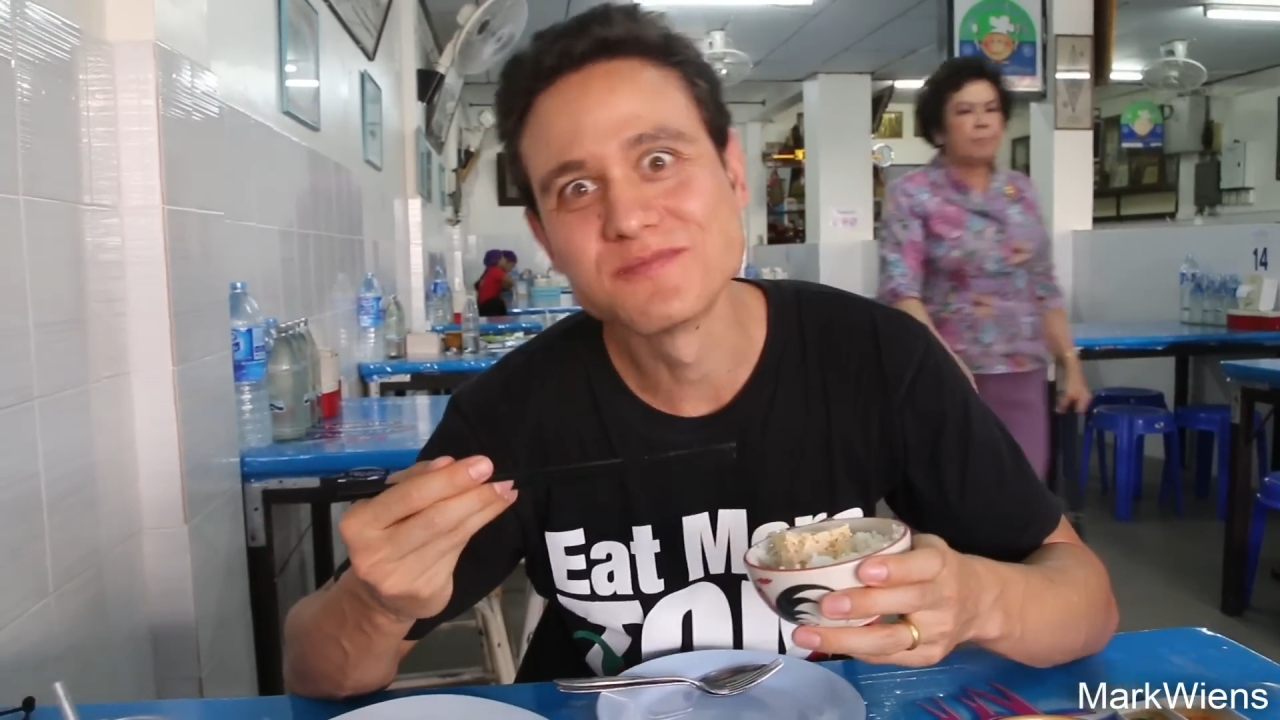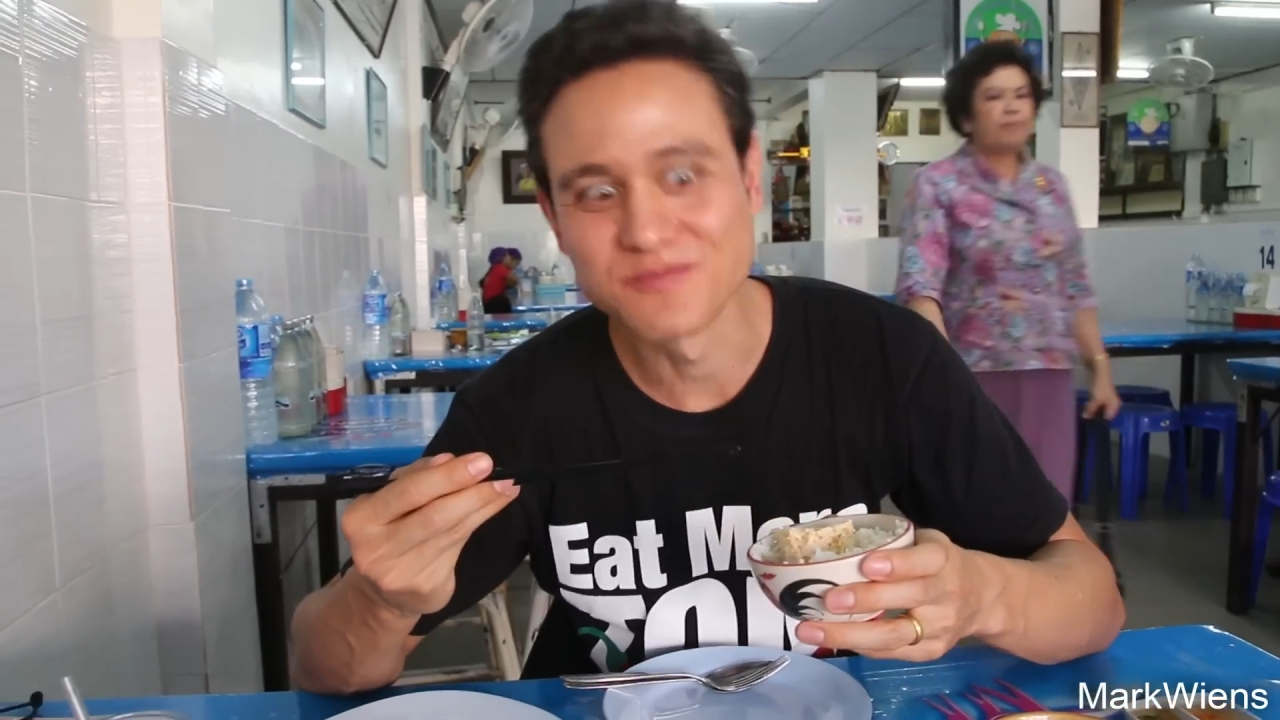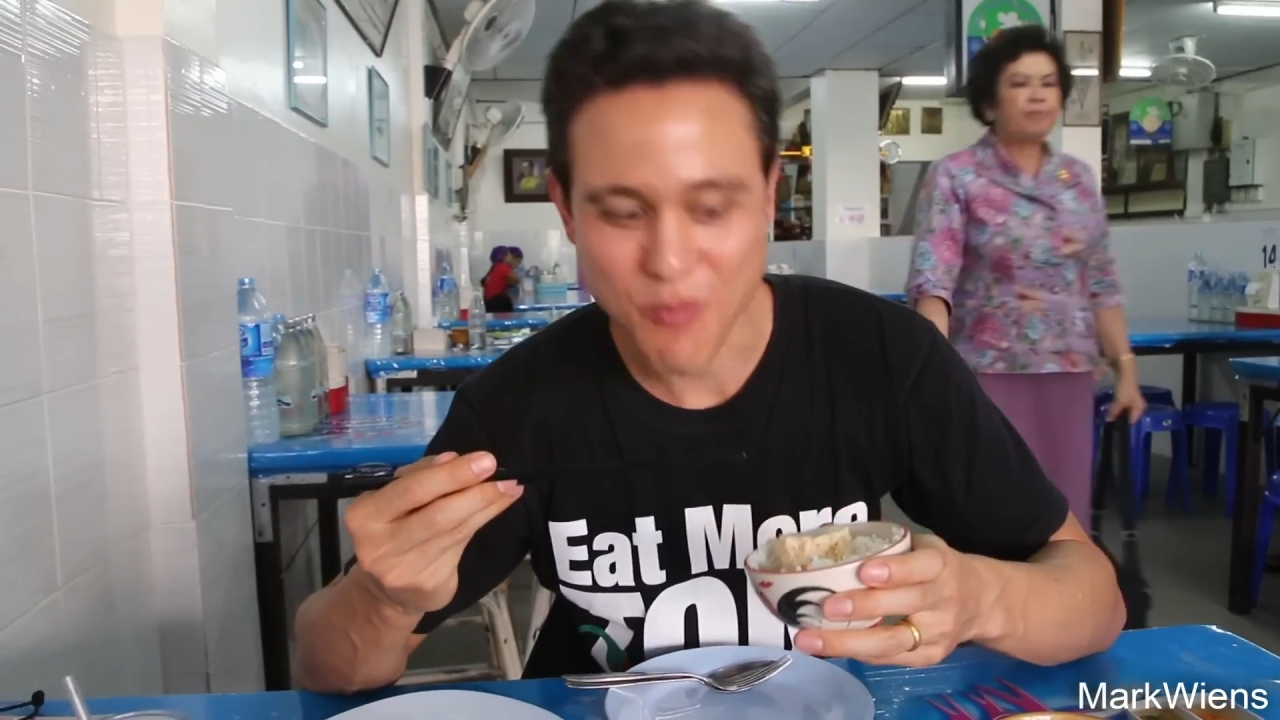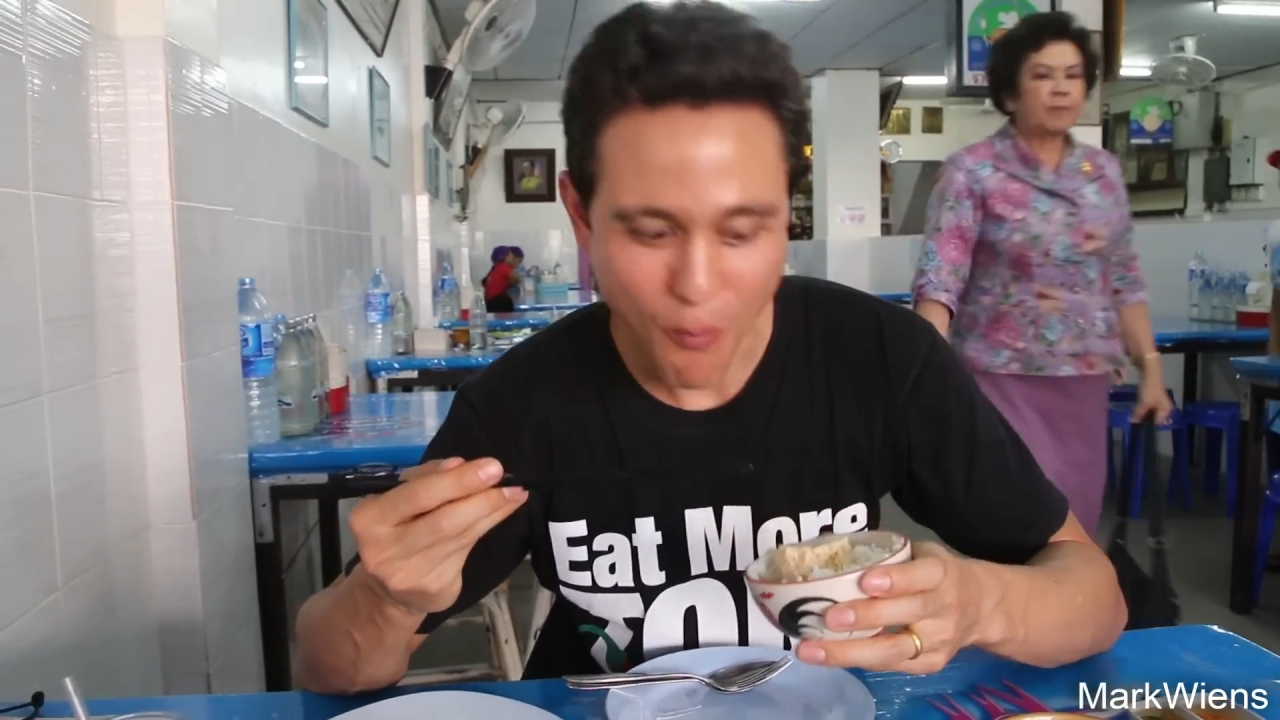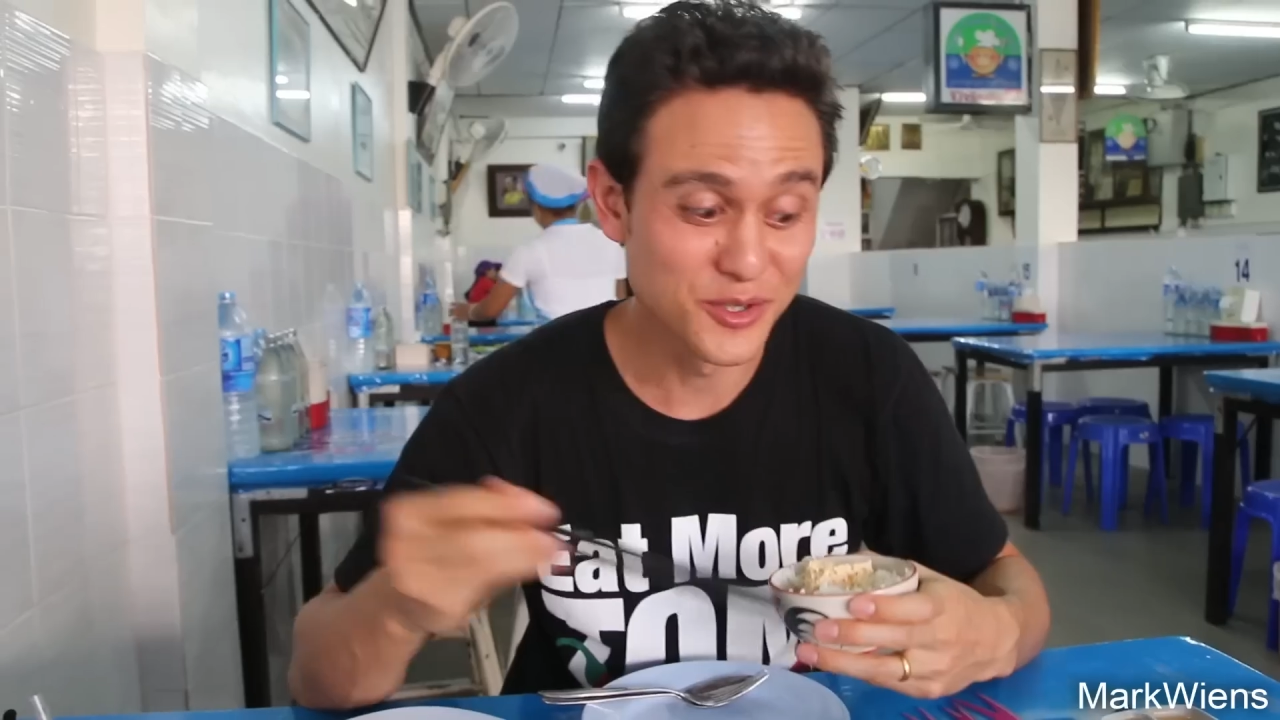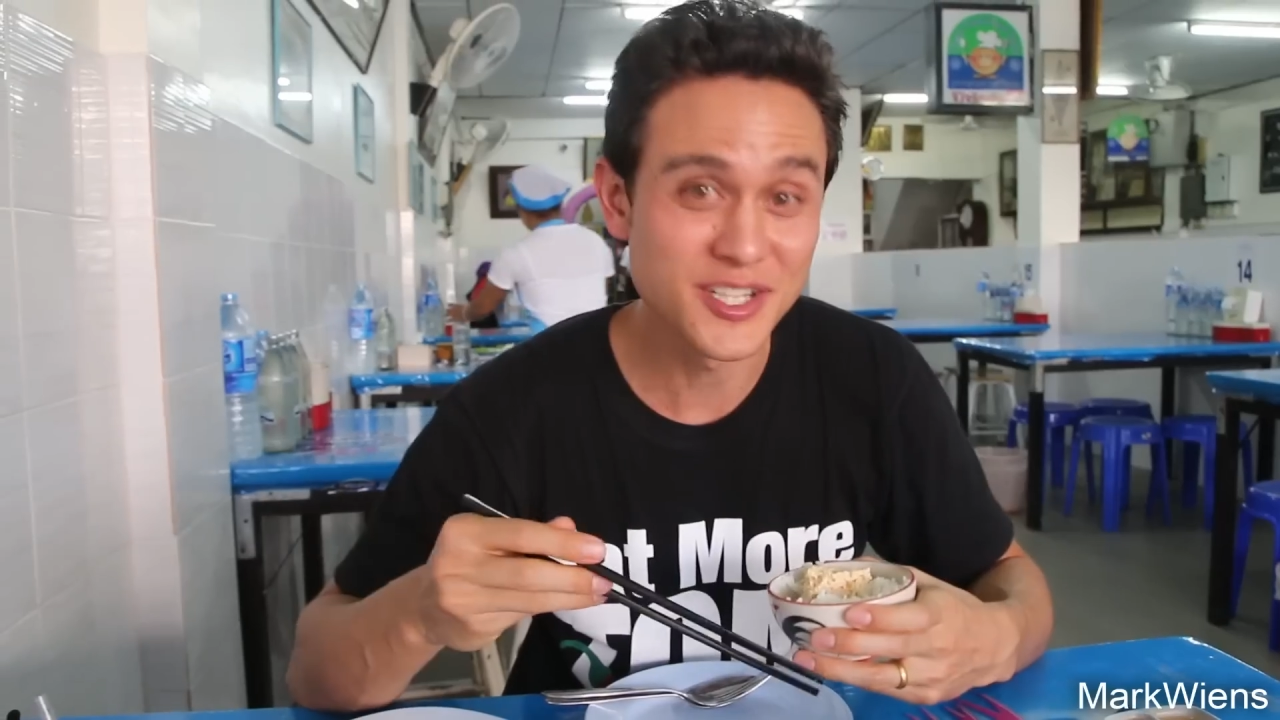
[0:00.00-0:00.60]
and so